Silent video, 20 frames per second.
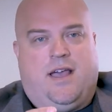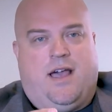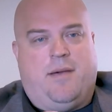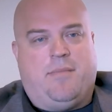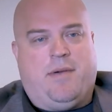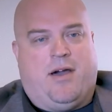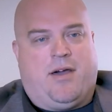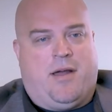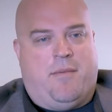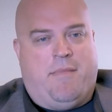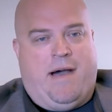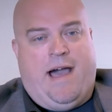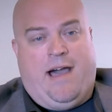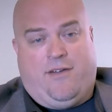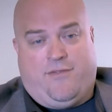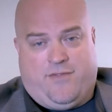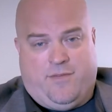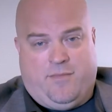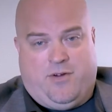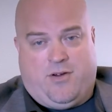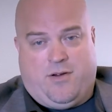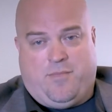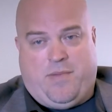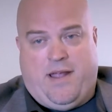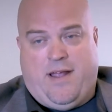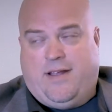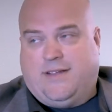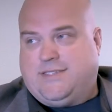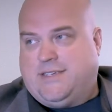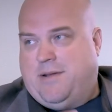about a mile from her
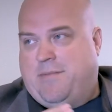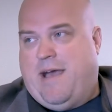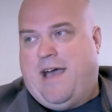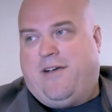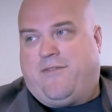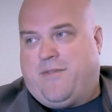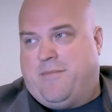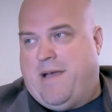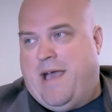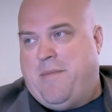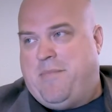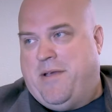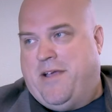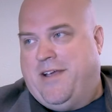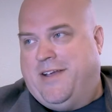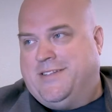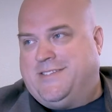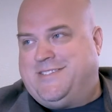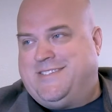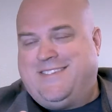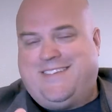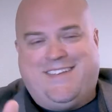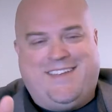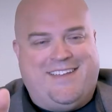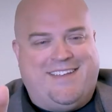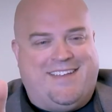parents and a mile from my parents.